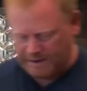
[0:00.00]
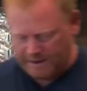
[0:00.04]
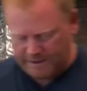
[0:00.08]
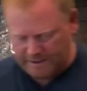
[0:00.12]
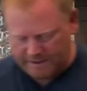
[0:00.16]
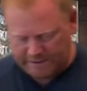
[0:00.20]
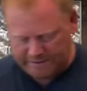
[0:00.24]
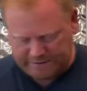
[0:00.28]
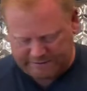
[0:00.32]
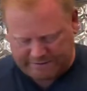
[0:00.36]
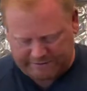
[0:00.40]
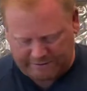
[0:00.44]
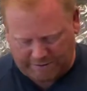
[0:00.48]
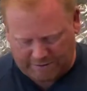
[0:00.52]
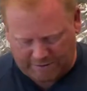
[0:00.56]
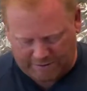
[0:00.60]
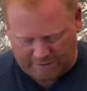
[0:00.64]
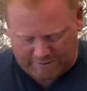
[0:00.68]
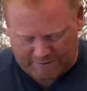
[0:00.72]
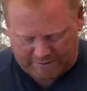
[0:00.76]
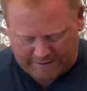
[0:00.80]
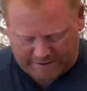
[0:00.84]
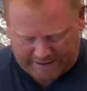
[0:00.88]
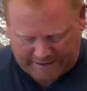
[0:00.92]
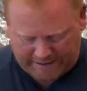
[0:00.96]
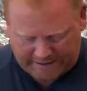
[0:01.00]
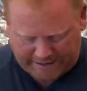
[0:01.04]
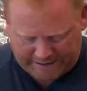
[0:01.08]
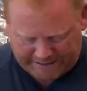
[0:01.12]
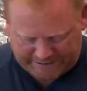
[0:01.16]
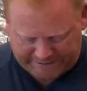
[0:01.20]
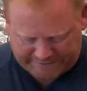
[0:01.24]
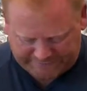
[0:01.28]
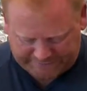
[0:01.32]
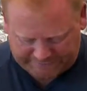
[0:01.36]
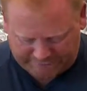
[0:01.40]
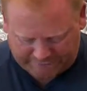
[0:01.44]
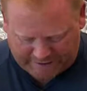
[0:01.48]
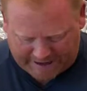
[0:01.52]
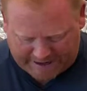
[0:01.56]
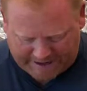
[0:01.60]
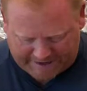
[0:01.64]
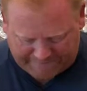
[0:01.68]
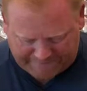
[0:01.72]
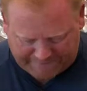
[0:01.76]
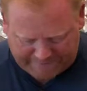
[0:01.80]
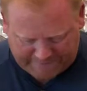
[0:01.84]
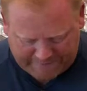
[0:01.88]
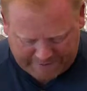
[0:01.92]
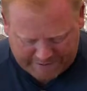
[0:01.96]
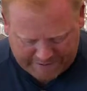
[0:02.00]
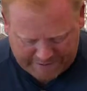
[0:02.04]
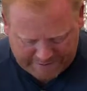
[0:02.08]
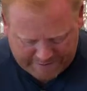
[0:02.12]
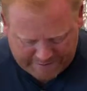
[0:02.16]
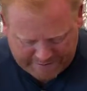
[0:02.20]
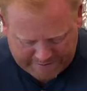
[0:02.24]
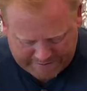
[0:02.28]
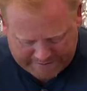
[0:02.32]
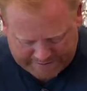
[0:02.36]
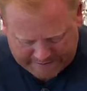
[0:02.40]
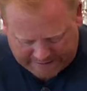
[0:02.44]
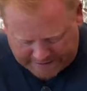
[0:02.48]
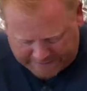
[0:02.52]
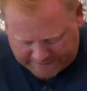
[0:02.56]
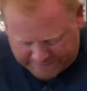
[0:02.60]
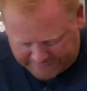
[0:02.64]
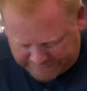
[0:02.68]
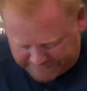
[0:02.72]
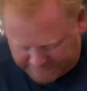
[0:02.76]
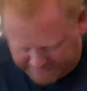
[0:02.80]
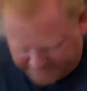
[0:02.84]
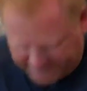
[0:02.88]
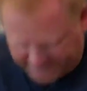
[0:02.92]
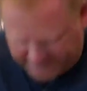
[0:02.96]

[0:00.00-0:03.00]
So again, just wrap. I usually